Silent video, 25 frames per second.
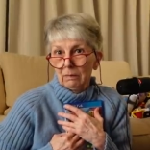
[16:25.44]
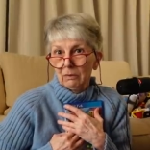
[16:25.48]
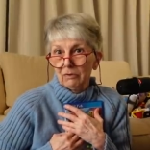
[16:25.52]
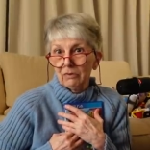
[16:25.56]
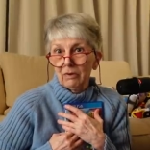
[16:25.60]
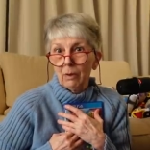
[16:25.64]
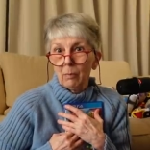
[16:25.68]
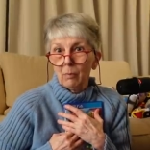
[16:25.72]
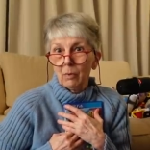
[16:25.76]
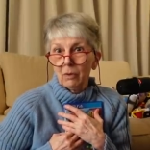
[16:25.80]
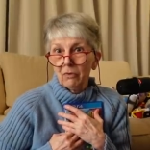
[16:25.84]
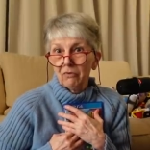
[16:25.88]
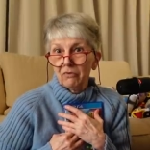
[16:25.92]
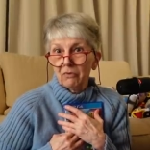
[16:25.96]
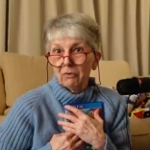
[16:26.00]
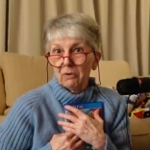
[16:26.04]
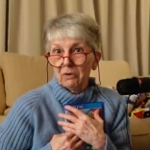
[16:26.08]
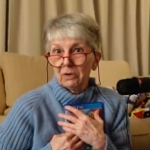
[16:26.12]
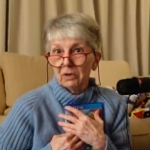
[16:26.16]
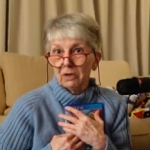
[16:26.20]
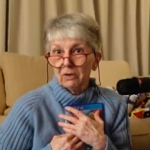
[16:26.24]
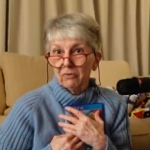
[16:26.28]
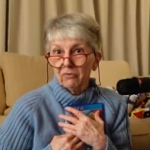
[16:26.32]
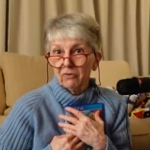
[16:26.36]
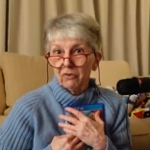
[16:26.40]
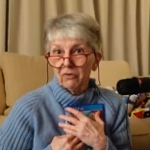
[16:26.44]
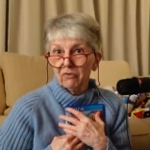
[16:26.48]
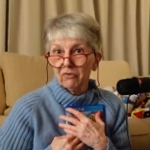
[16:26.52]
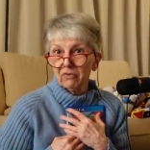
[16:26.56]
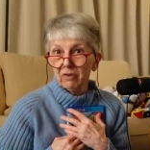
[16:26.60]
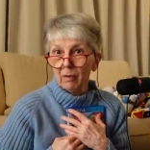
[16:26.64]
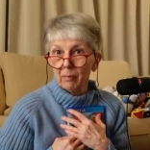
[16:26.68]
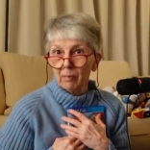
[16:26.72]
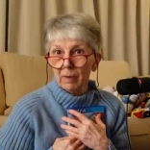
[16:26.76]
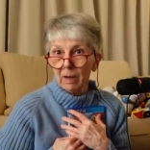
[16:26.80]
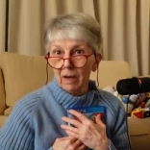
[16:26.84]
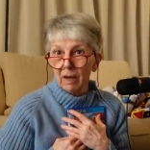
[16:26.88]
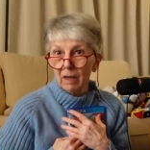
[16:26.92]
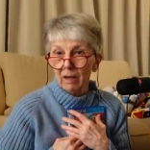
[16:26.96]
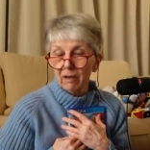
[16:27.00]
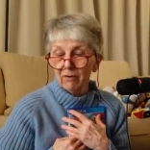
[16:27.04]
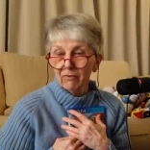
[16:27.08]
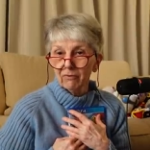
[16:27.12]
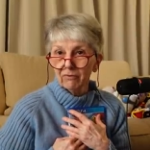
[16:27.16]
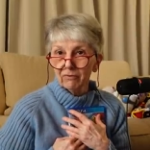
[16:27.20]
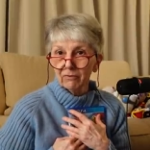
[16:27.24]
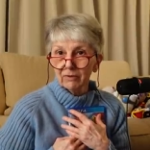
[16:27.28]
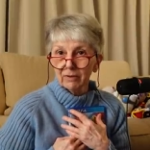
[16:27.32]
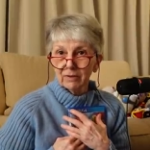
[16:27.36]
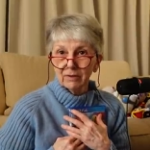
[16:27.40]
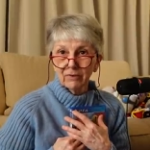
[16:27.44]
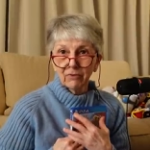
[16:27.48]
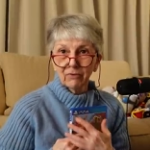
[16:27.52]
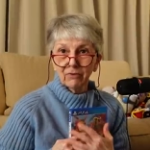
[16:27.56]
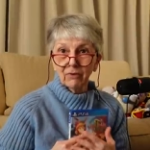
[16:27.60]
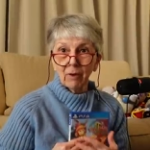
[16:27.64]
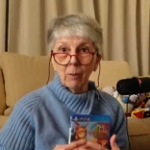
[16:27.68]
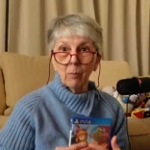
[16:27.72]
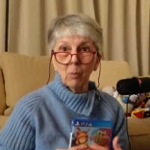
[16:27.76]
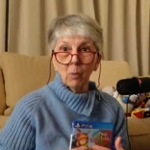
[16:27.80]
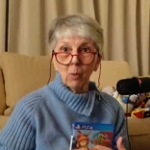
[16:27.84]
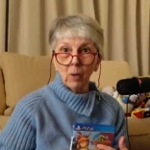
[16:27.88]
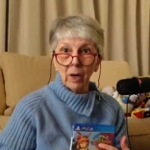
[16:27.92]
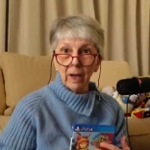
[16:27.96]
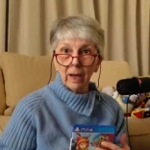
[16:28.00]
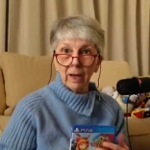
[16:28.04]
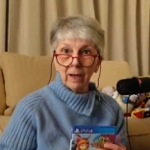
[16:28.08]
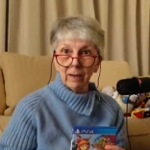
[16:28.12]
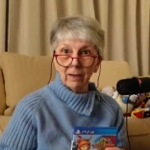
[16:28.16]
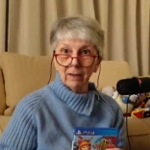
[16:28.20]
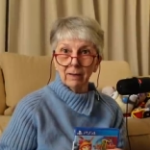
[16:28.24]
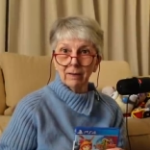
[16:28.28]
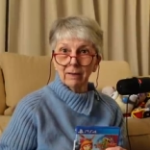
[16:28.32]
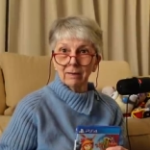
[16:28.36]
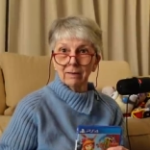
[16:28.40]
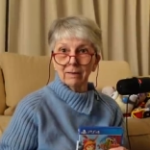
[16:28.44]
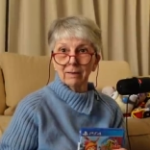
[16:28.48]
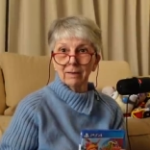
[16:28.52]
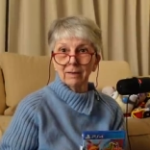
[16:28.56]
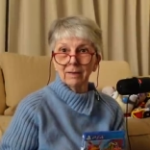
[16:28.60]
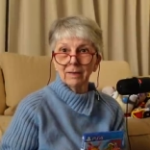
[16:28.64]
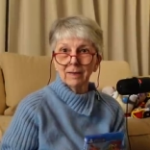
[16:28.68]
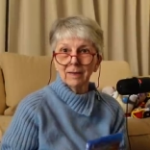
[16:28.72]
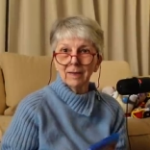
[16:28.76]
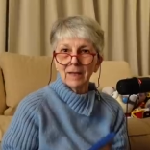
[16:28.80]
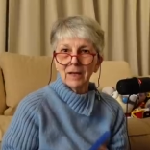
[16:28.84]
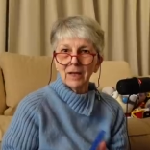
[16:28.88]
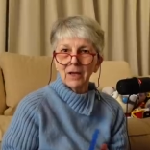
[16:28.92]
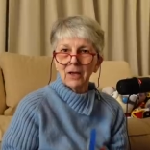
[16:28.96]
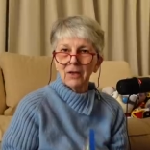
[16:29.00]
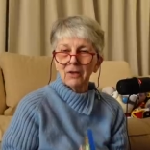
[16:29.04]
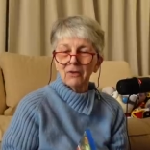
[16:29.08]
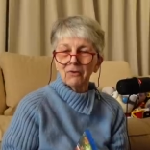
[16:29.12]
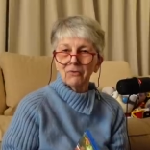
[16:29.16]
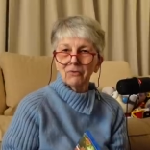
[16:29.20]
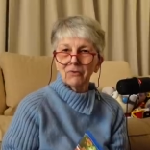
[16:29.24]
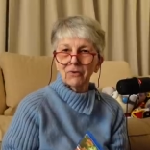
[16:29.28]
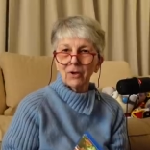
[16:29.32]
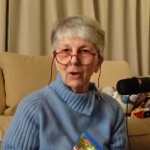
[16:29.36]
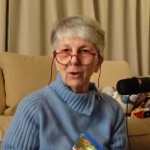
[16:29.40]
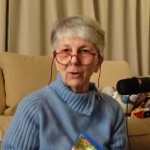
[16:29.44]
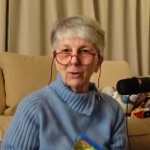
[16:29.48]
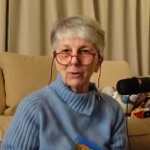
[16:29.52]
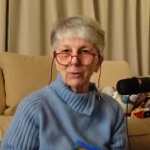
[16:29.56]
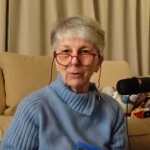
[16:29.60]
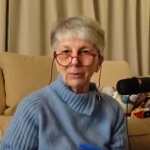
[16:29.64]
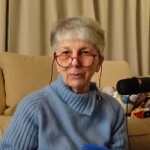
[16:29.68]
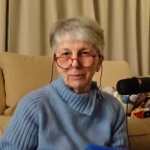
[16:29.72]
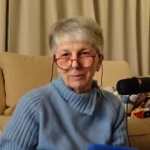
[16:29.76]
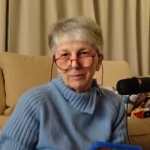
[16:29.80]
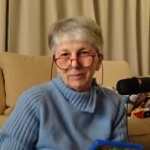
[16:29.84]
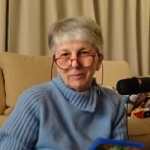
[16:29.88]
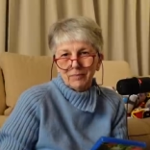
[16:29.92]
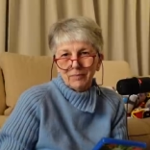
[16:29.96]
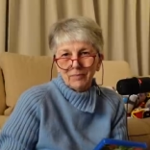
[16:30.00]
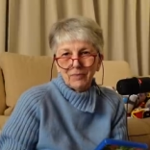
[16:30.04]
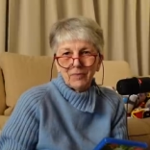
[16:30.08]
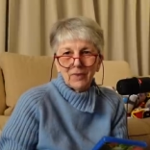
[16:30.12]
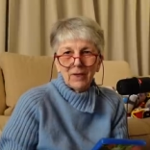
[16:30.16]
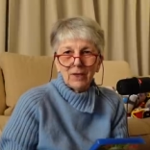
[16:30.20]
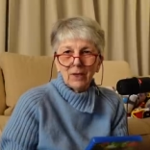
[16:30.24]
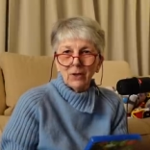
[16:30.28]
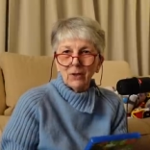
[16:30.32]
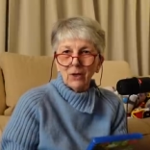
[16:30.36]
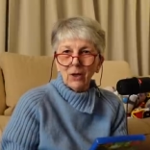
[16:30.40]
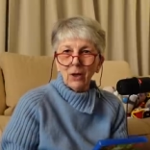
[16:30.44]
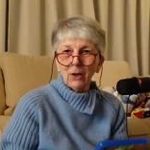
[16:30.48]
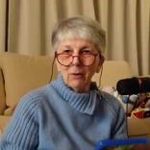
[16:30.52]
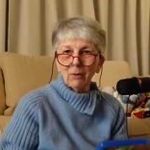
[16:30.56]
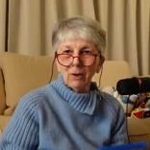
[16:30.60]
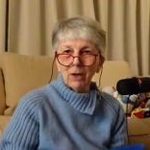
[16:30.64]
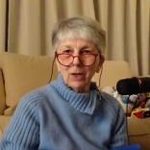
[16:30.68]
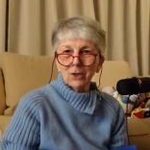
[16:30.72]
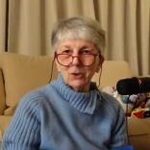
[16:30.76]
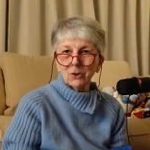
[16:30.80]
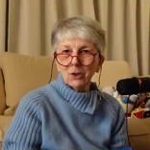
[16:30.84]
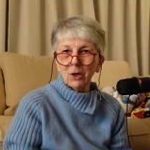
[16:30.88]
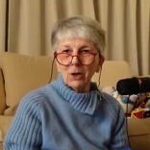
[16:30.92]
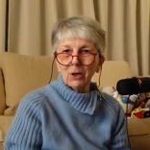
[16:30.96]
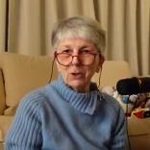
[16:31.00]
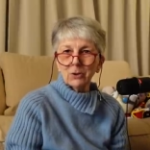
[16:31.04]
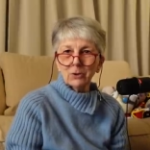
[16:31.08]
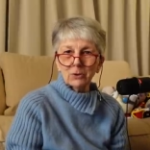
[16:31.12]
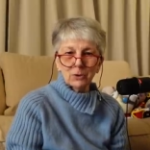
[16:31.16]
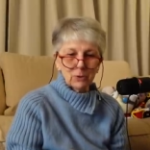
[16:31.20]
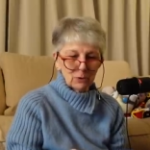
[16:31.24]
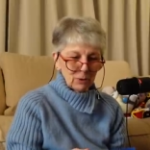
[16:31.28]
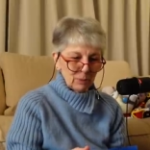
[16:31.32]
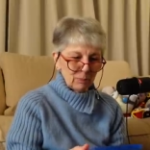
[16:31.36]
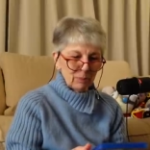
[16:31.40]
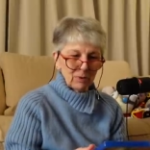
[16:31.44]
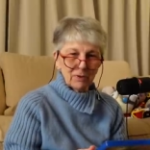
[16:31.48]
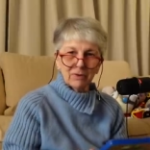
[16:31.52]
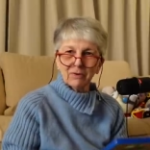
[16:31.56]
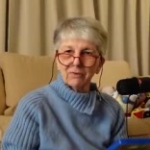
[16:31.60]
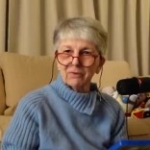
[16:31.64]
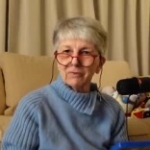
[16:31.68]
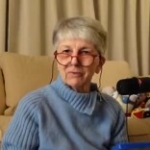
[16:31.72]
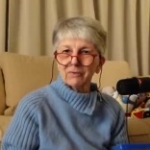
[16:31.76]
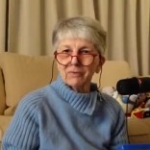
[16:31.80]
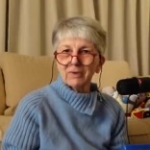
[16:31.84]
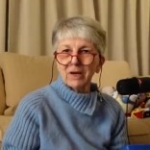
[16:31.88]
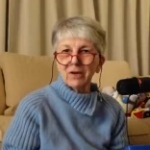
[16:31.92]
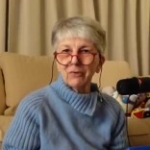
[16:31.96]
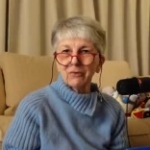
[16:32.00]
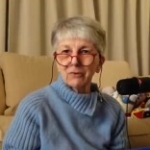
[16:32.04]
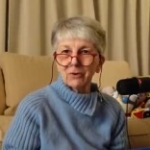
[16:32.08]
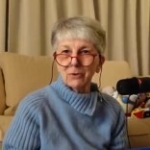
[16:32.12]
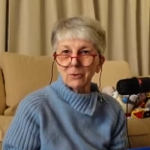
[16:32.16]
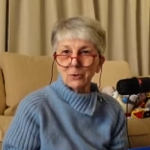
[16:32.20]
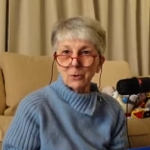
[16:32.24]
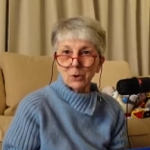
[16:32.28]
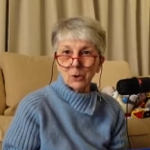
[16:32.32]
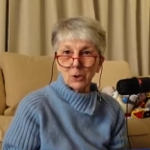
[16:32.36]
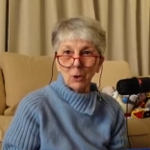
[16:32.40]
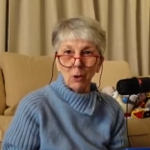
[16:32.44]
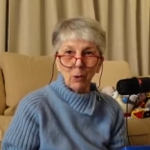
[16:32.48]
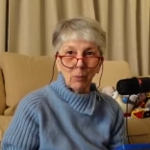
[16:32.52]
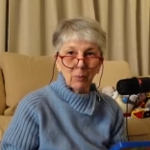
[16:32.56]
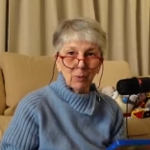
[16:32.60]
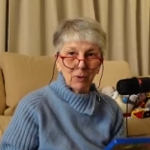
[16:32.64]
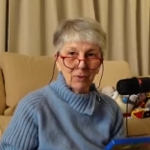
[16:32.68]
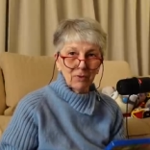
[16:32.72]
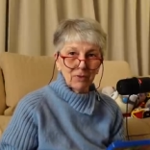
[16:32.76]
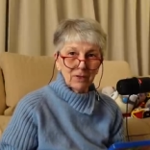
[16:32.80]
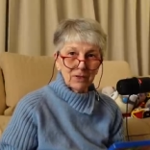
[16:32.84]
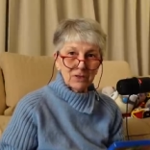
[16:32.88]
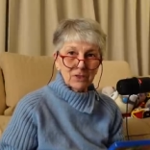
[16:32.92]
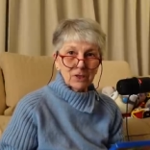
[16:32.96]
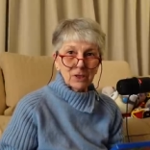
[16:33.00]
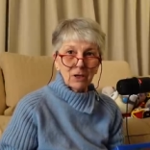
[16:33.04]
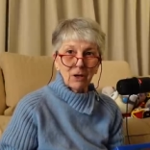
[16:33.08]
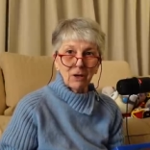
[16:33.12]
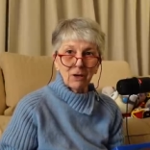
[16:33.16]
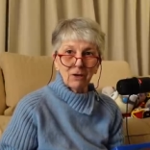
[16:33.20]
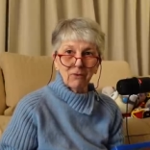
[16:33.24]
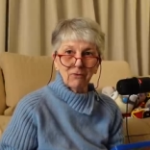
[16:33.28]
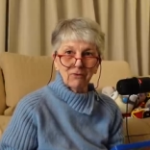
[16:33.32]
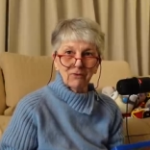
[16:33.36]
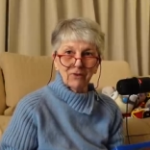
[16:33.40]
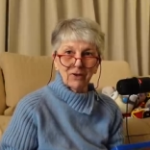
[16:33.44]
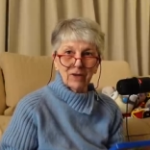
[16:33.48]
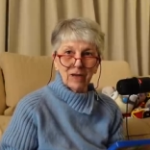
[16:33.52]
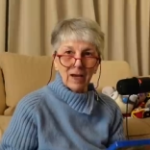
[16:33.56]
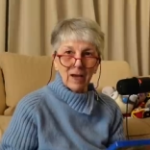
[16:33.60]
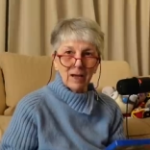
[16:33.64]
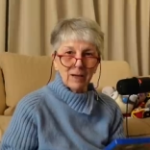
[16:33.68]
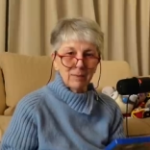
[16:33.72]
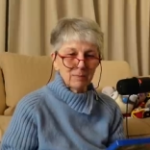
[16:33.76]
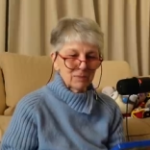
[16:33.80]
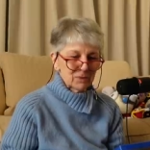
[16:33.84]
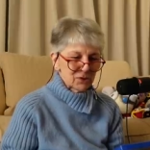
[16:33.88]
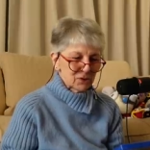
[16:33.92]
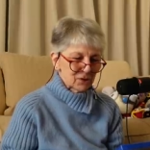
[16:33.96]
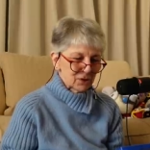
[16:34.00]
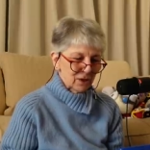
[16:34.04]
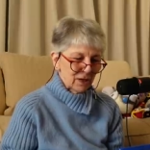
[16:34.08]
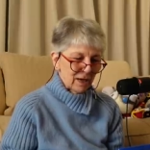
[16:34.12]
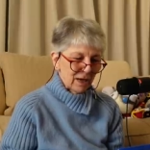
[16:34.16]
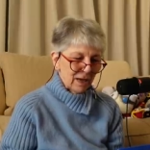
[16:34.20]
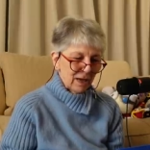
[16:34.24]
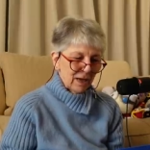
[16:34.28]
someone's got to give it some love somewhere. So, you know, I try to do a bit of a rescue job on these kinds of games,